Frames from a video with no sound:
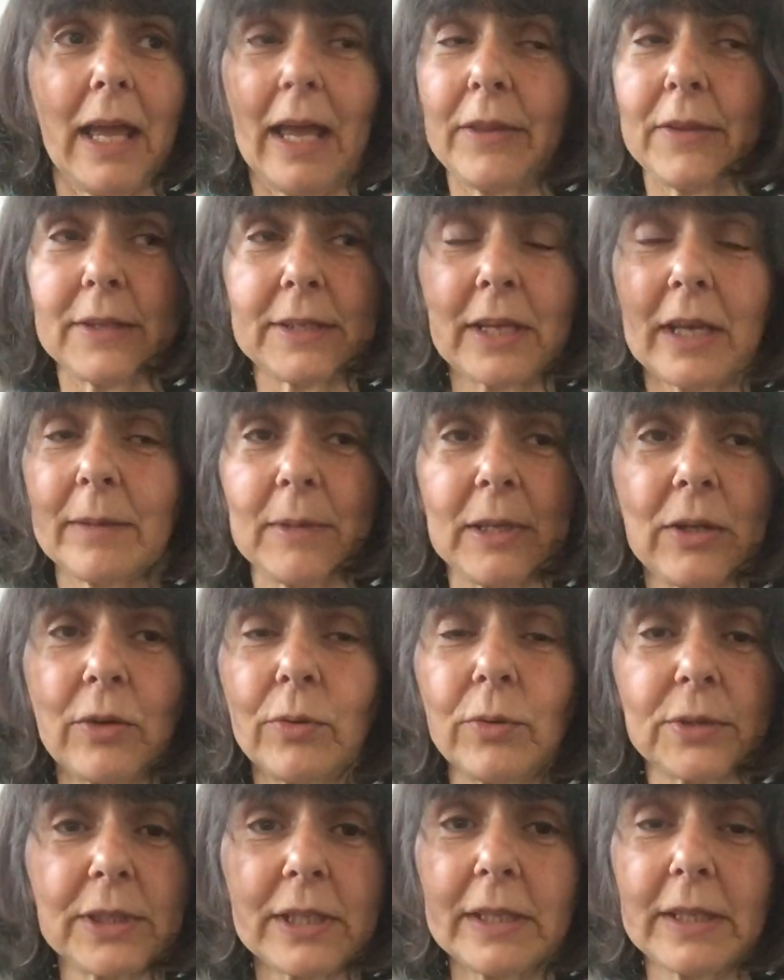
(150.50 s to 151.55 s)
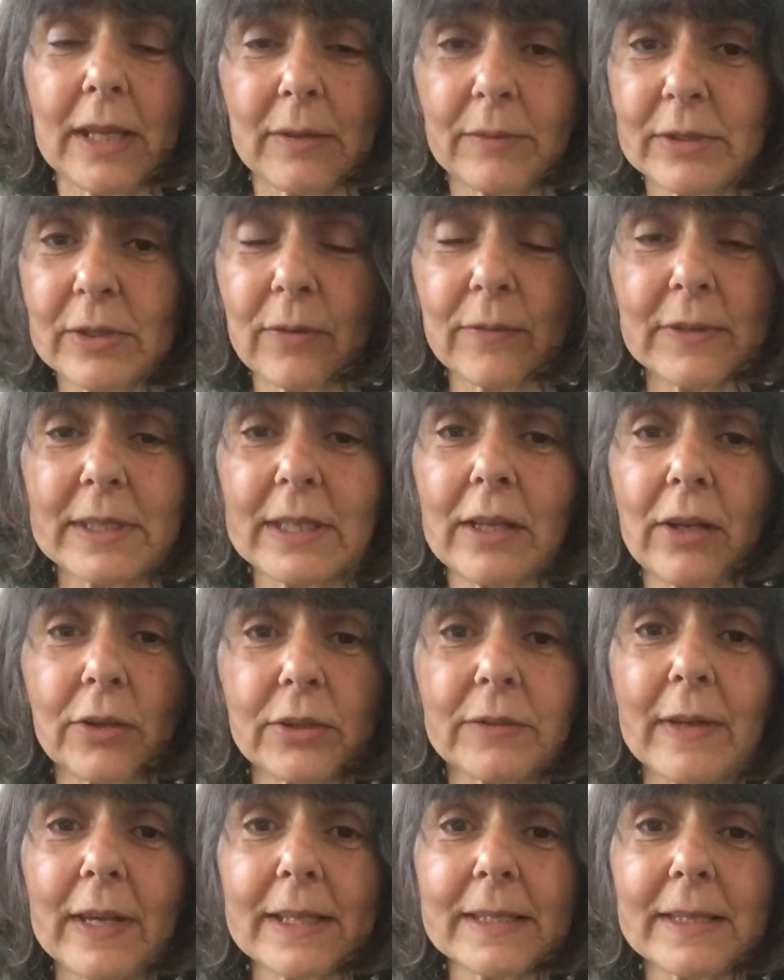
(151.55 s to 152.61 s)
at the time he caught it, there was obviously a
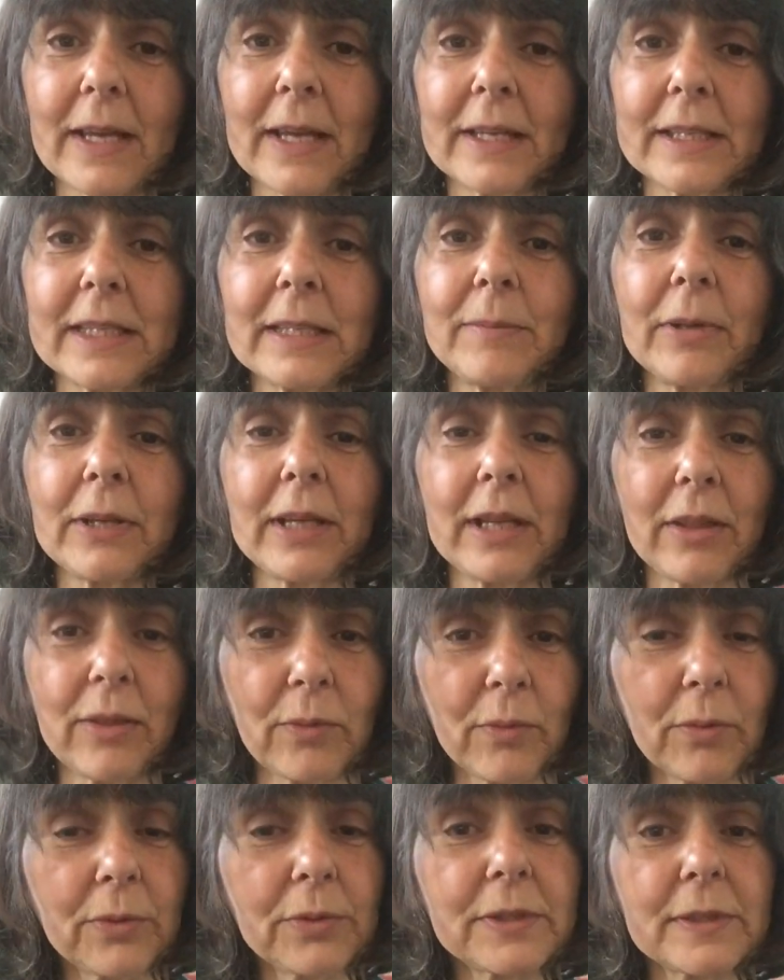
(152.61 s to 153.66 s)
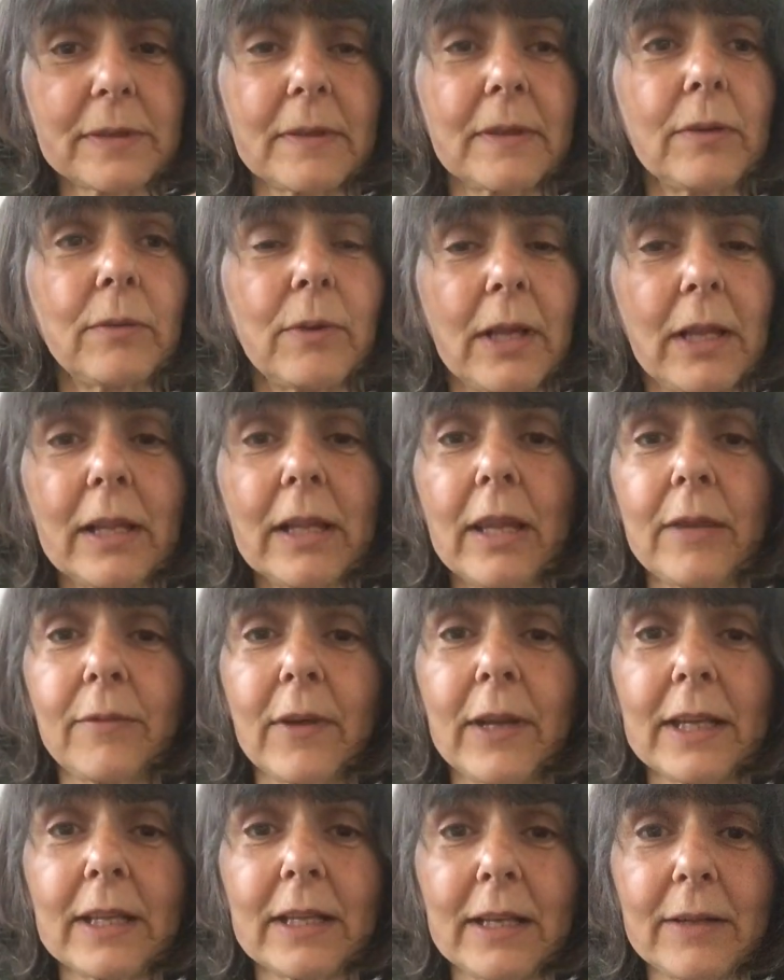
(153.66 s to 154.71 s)
lot of anxiety, but he thought, well, if
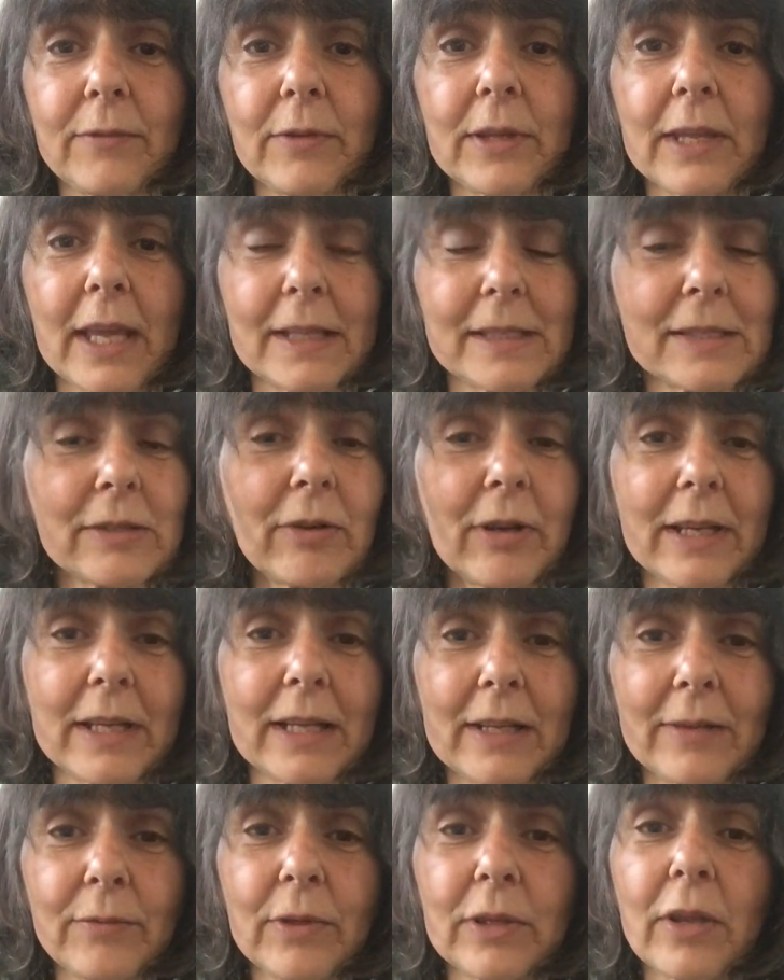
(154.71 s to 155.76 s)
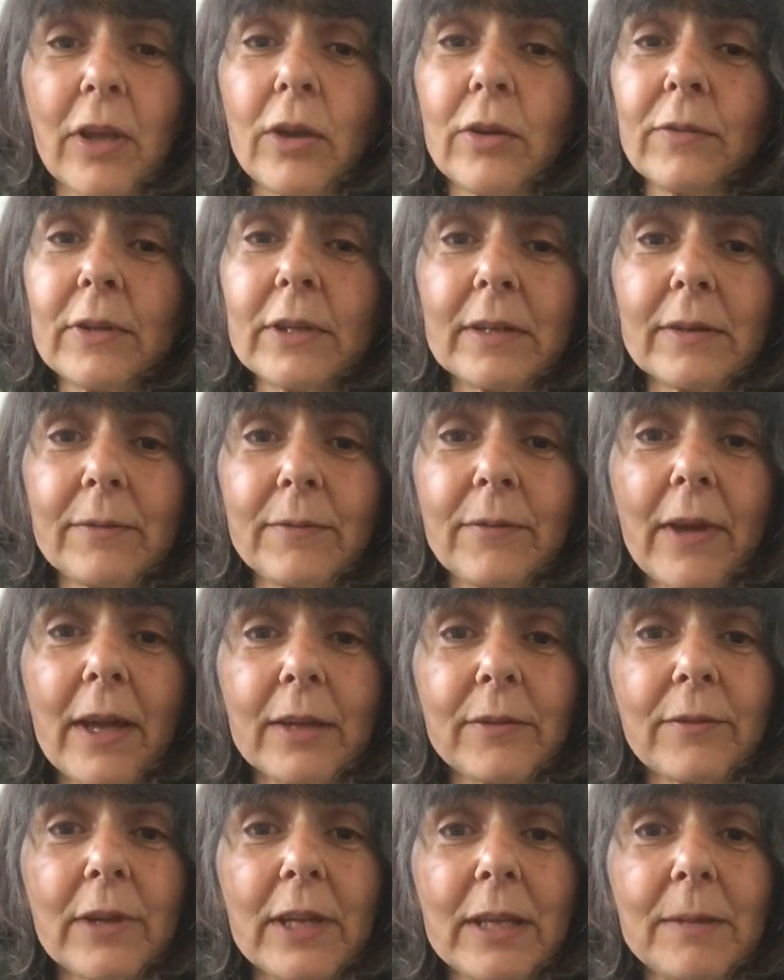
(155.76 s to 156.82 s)
I can live with cancer, I can live with COVID. And in
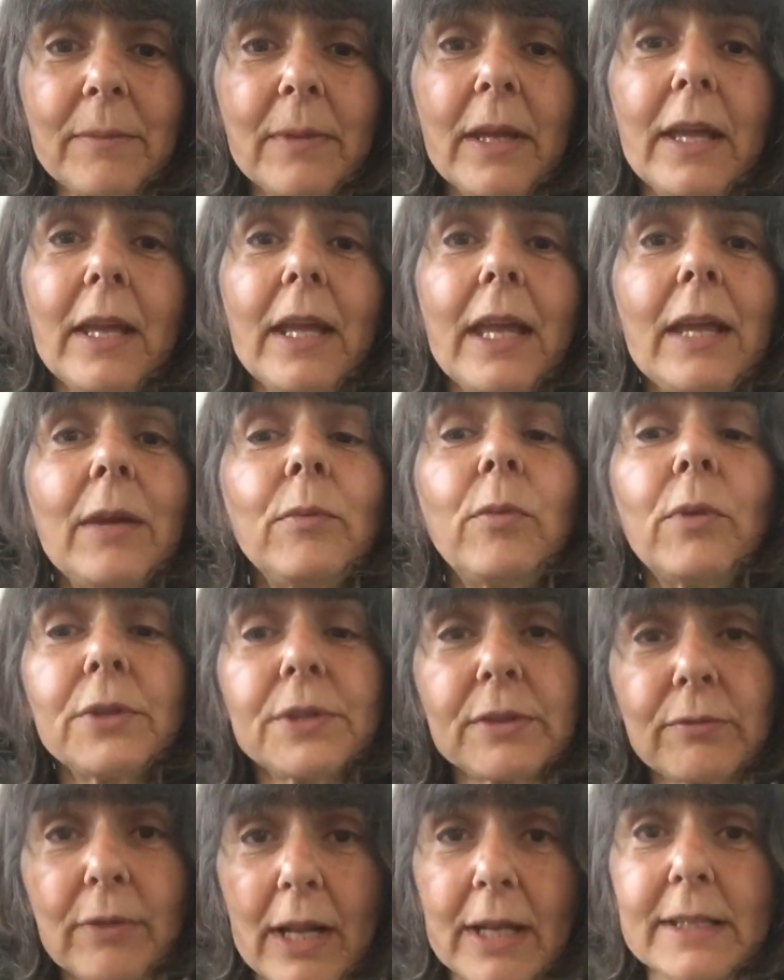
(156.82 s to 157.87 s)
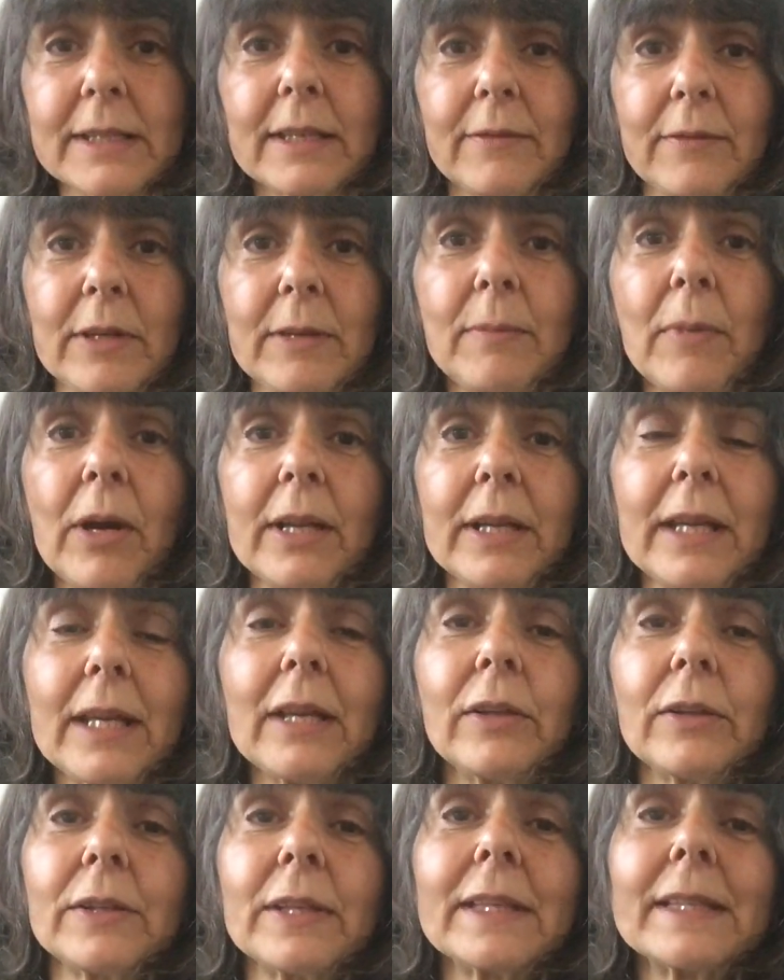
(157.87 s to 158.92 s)
fact, for him, it was a relatively minor
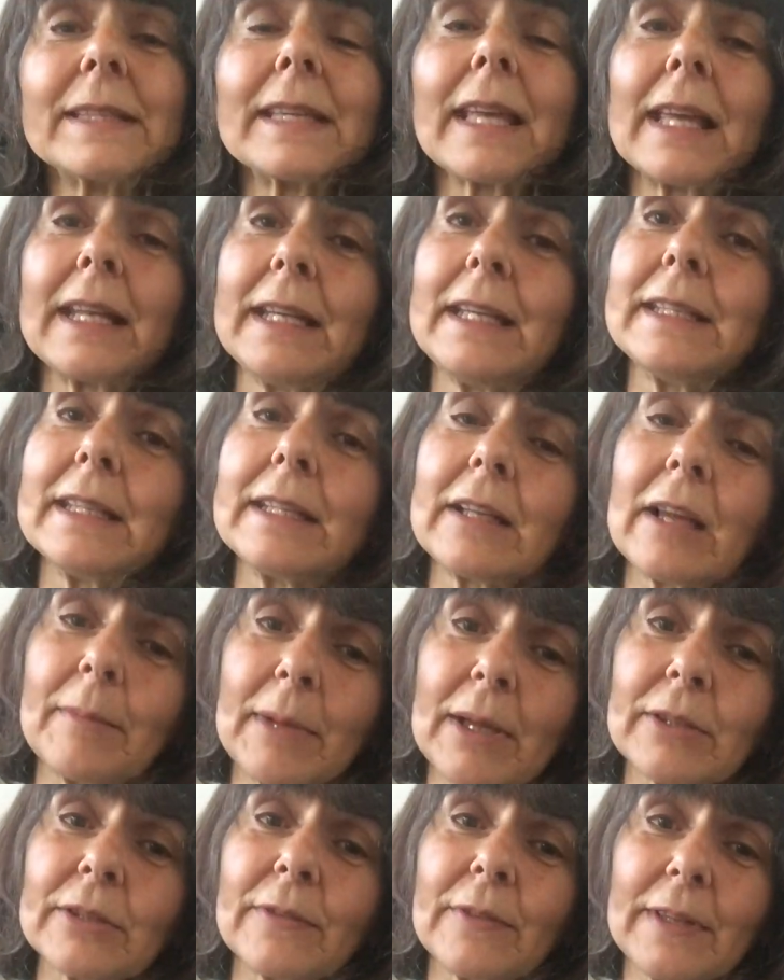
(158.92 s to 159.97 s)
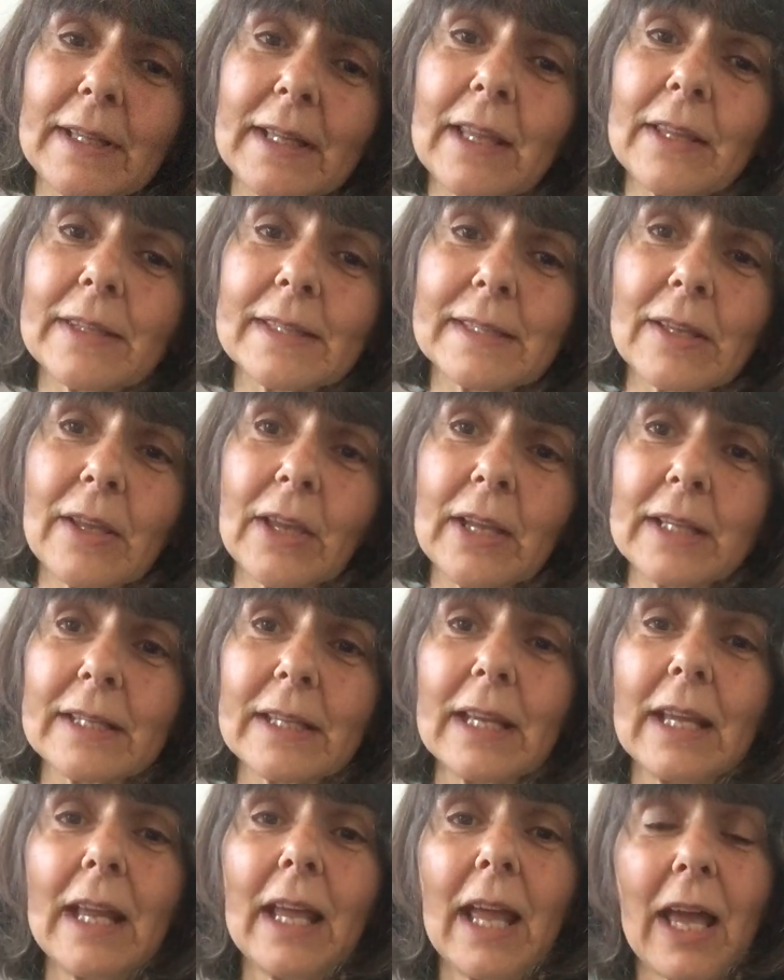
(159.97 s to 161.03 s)
illness, and he did come out of it the other side,
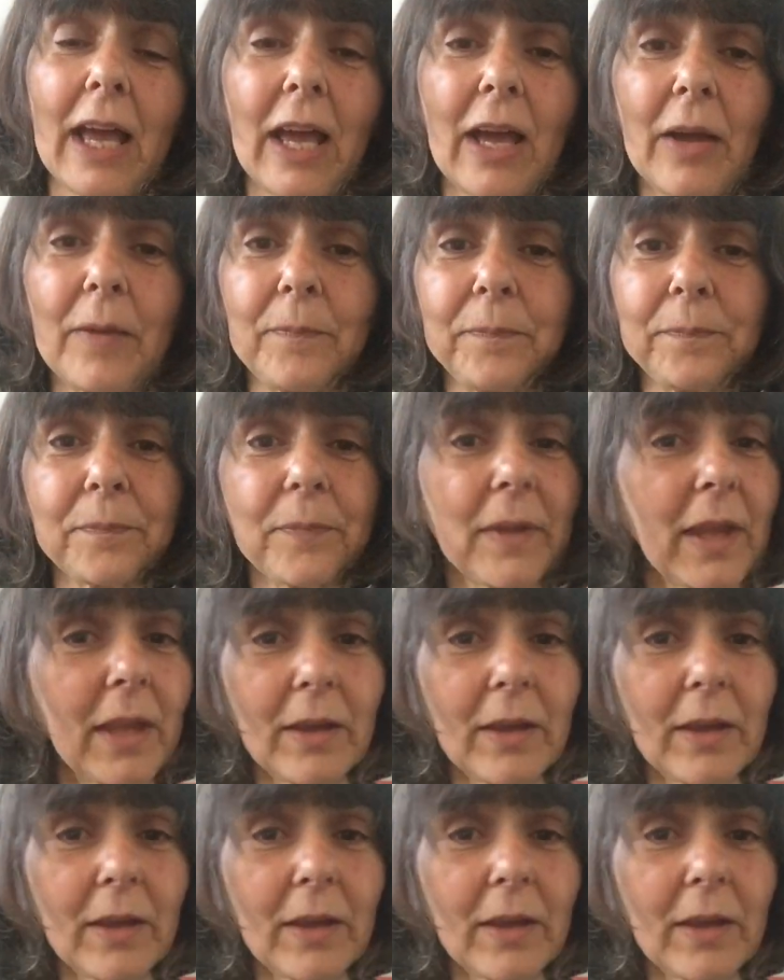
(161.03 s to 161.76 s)
um,